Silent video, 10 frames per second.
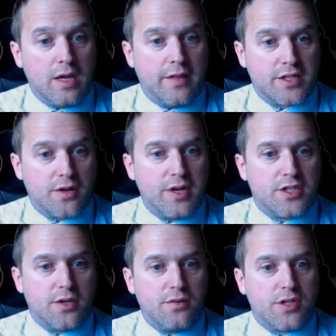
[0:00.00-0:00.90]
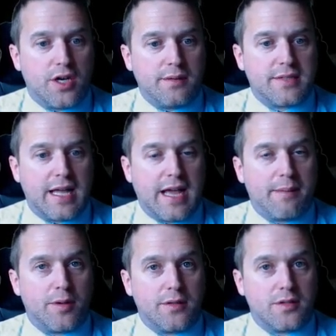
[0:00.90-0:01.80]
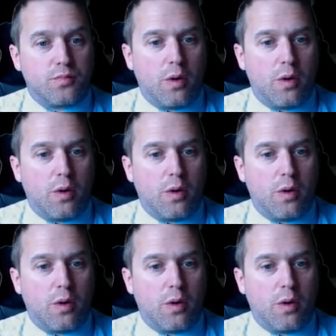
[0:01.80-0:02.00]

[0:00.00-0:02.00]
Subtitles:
And there's only 2 times that happens.